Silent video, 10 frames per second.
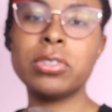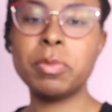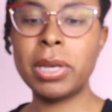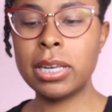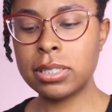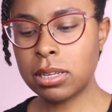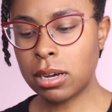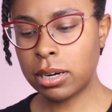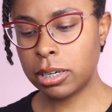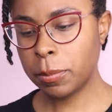those pinks
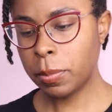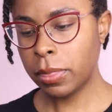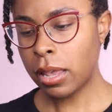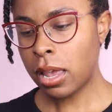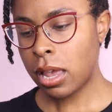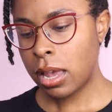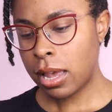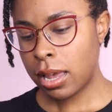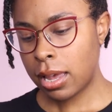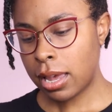are.
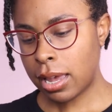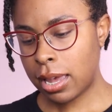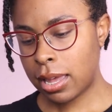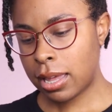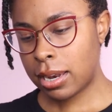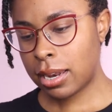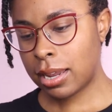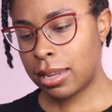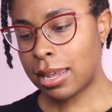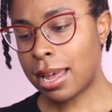
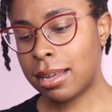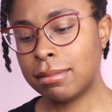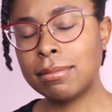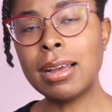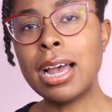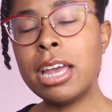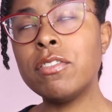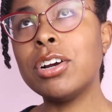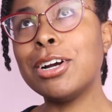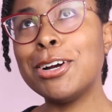And yeah,
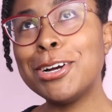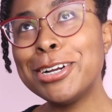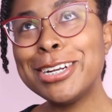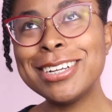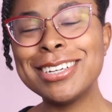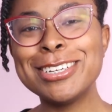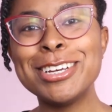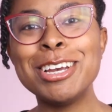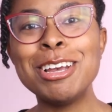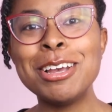I've heard
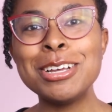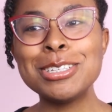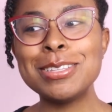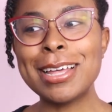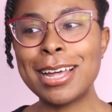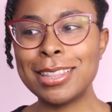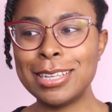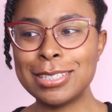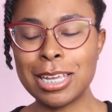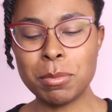that
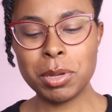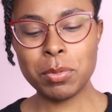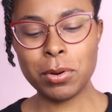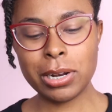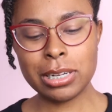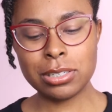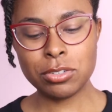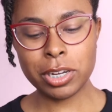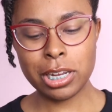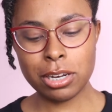these can be pretty
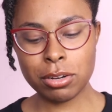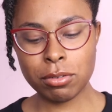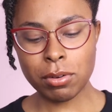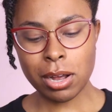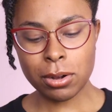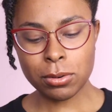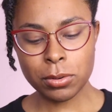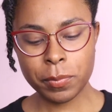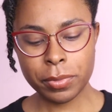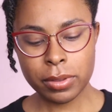tricky to
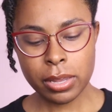grow.